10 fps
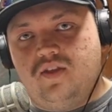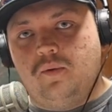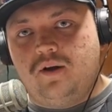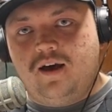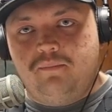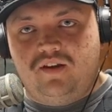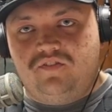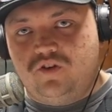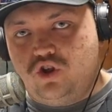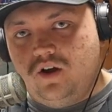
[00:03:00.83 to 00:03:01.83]
They were not
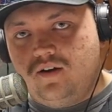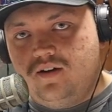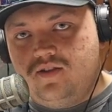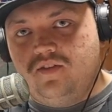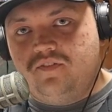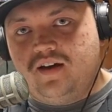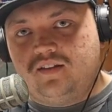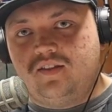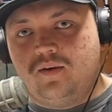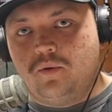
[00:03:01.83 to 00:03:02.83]
beneficiaries of the
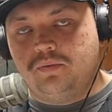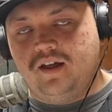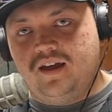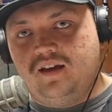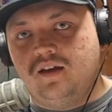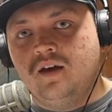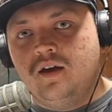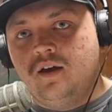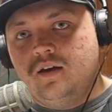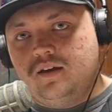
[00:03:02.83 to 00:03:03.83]
fact that they were playing,
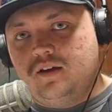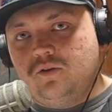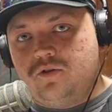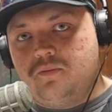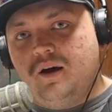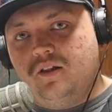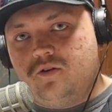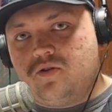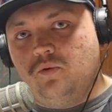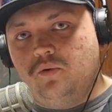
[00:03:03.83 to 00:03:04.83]

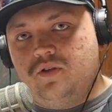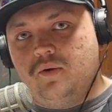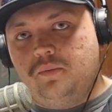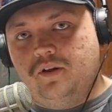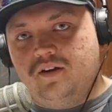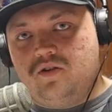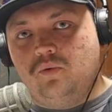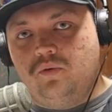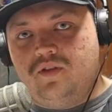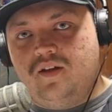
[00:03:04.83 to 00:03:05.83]
smaller schools. They were playing
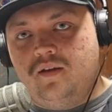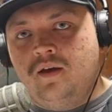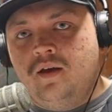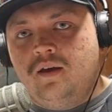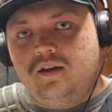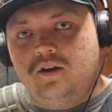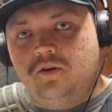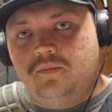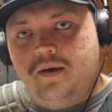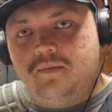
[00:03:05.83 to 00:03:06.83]
schools that,
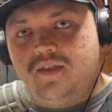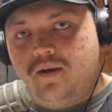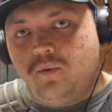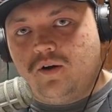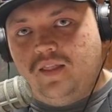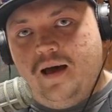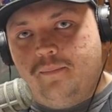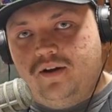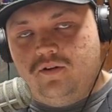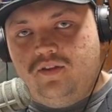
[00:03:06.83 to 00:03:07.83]
maybe they were a lot
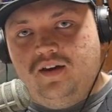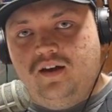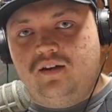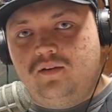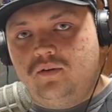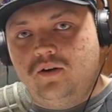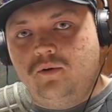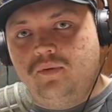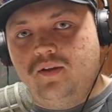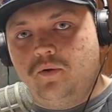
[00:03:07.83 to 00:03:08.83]
better than,
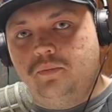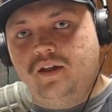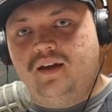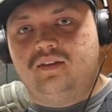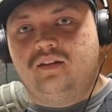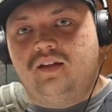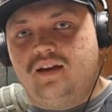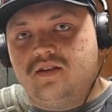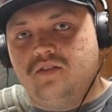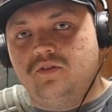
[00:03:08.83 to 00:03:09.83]
when they were playing the
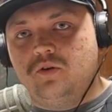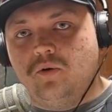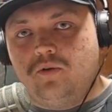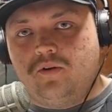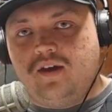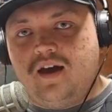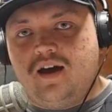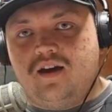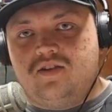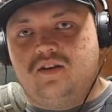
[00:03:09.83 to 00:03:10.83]
likes of your Northern
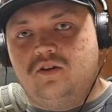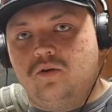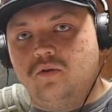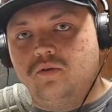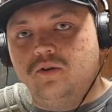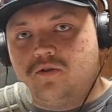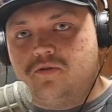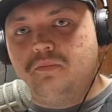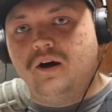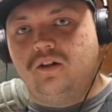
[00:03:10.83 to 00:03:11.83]
Cass and your
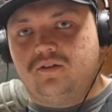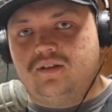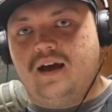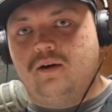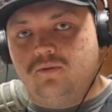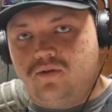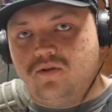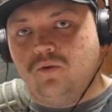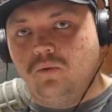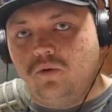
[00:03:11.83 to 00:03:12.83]
smaller town
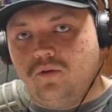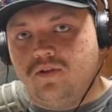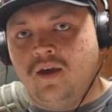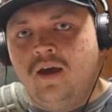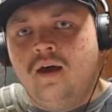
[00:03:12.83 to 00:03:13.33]
schools.